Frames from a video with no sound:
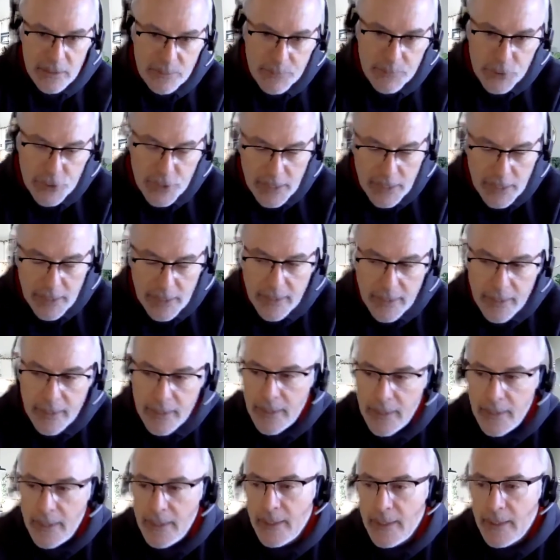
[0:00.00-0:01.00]
machine.
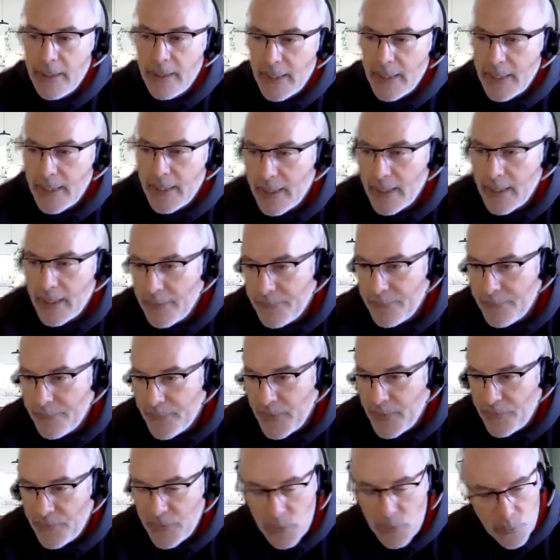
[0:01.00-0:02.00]

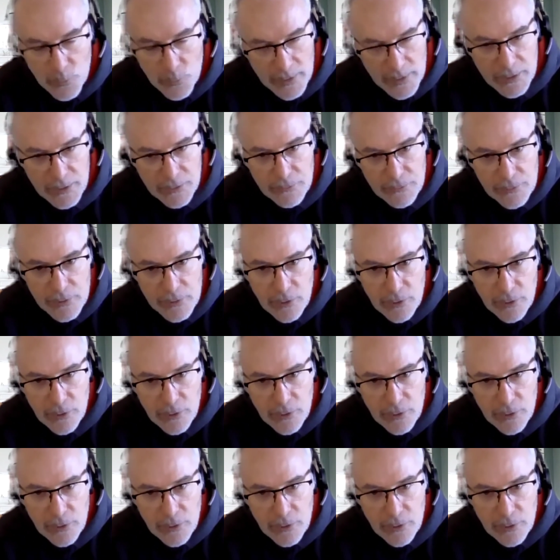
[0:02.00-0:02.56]
If it's Windows,